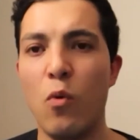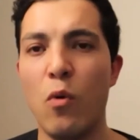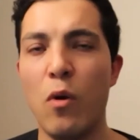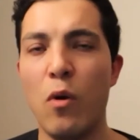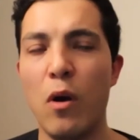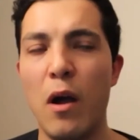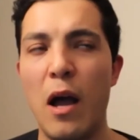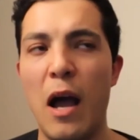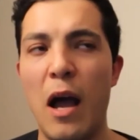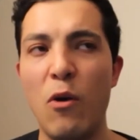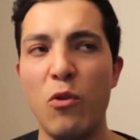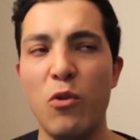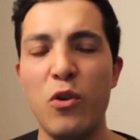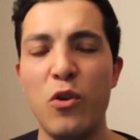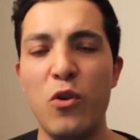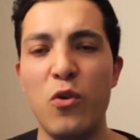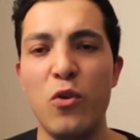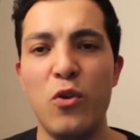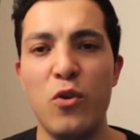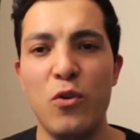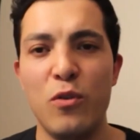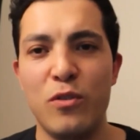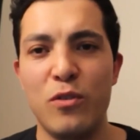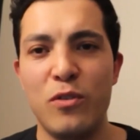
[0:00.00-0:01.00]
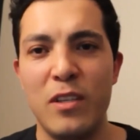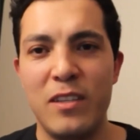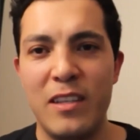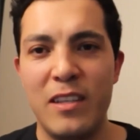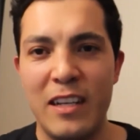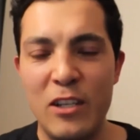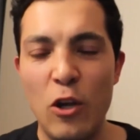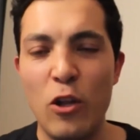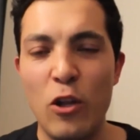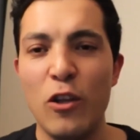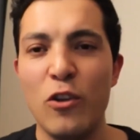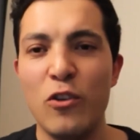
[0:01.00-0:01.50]
how do you use the
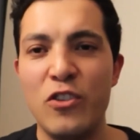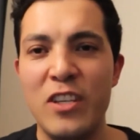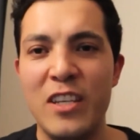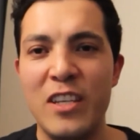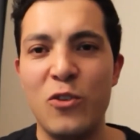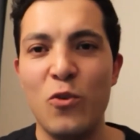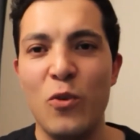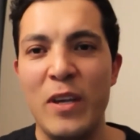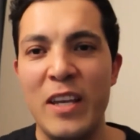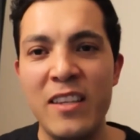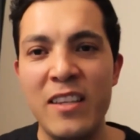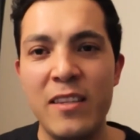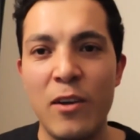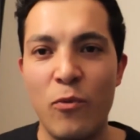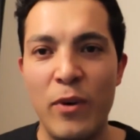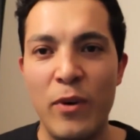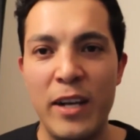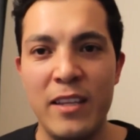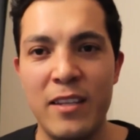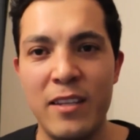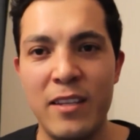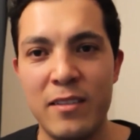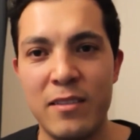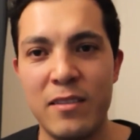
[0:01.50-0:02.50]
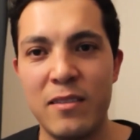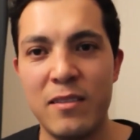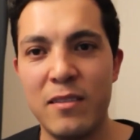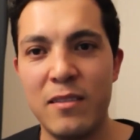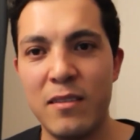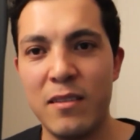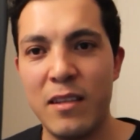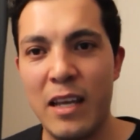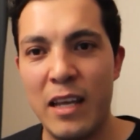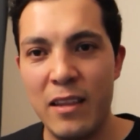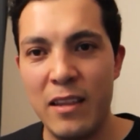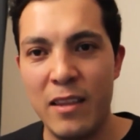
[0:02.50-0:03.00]
technology to integrate this
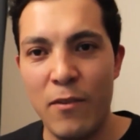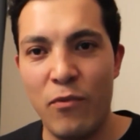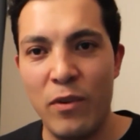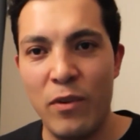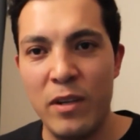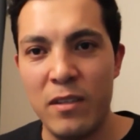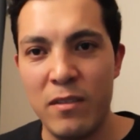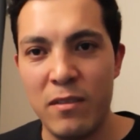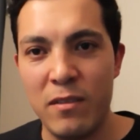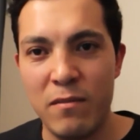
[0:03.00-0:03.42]
different?